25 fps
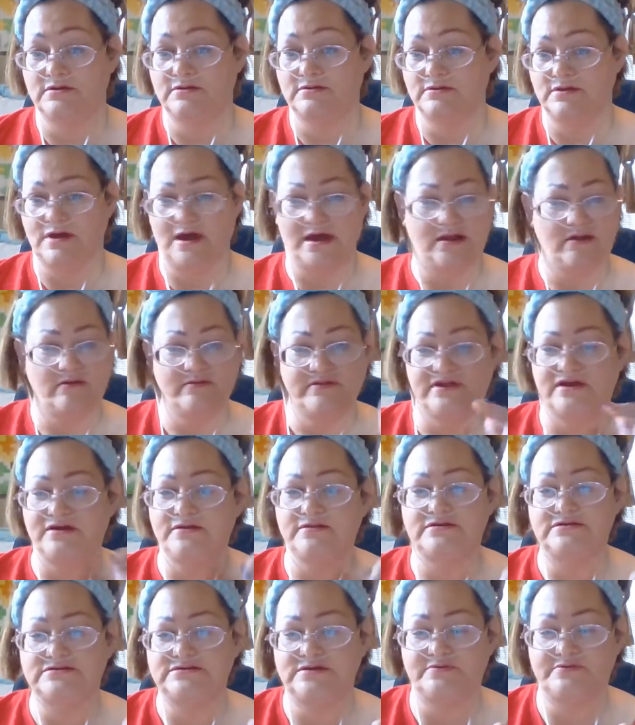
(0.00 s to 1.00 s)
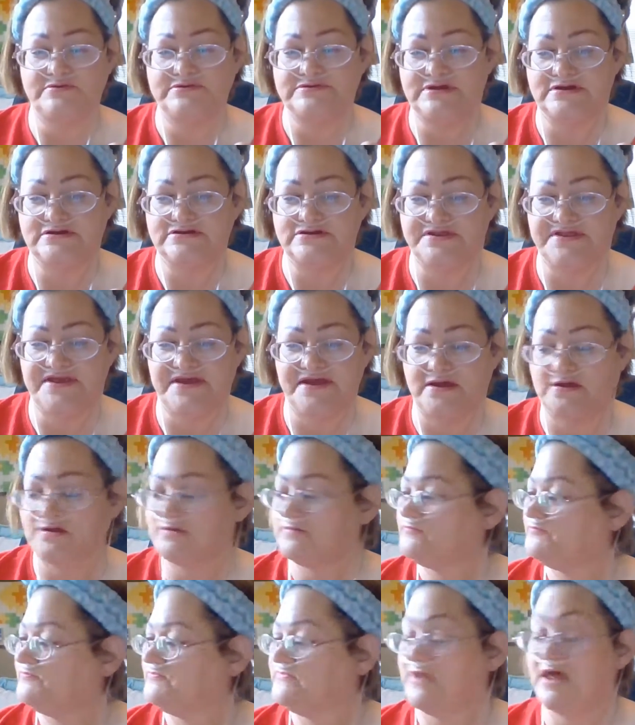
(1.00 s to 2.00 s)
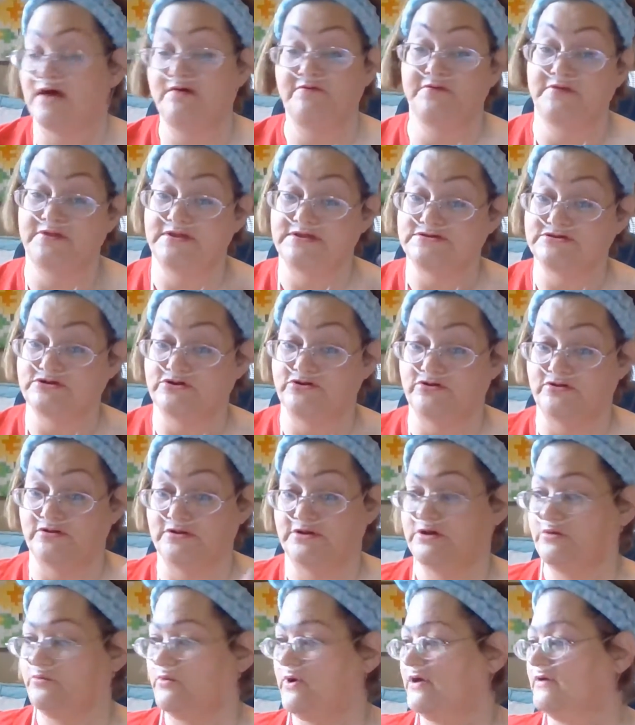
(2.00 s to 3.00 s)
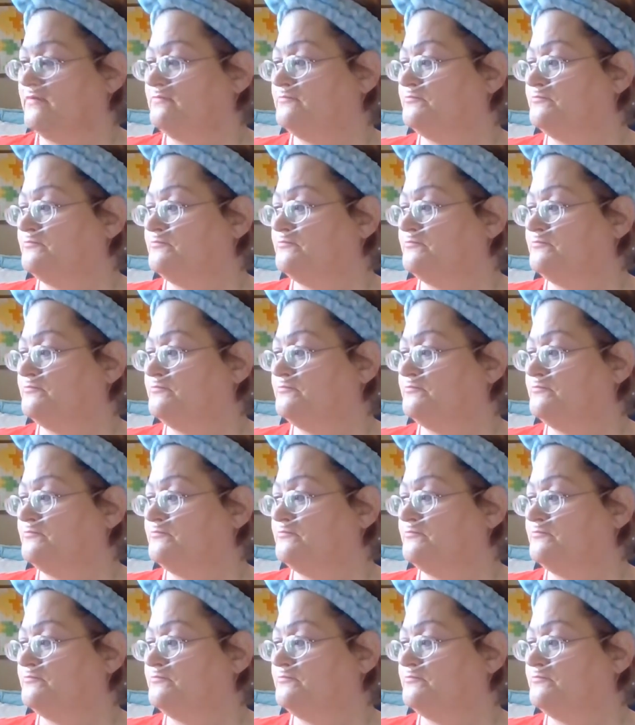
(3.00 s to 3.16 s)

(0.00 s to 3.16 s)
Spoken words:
I don't think there's ever such a thing. Not for this girl, anyway.